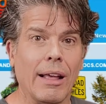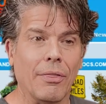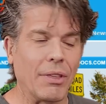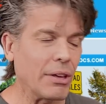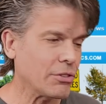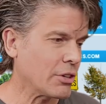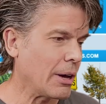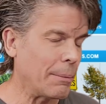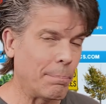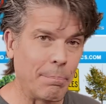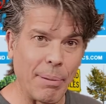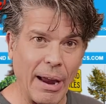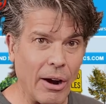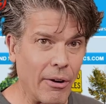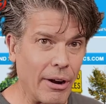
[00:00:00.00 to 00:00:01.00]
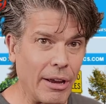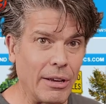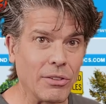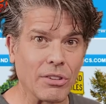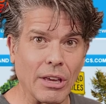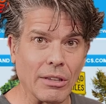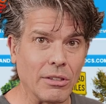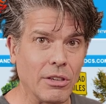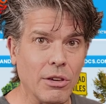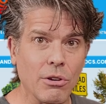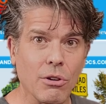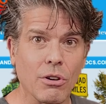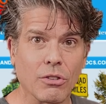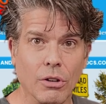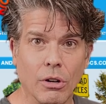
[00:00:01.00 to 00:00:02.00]
That's got bearings and
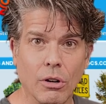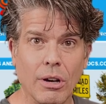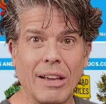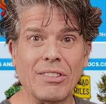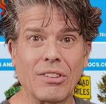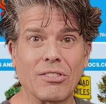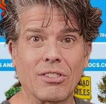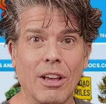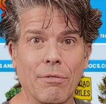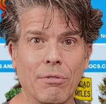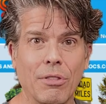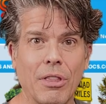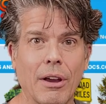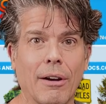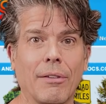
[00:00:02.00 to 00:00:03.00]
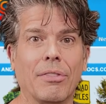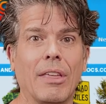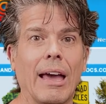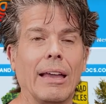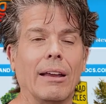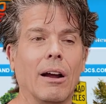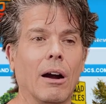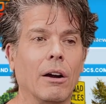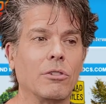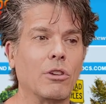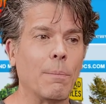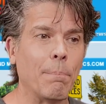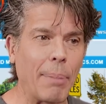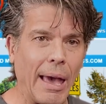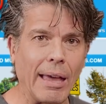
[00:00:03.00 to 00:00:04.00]
gears and all kinds of stuff in there that are
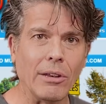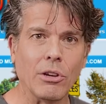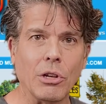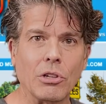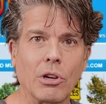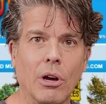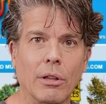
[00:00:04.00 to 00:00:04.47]
dependent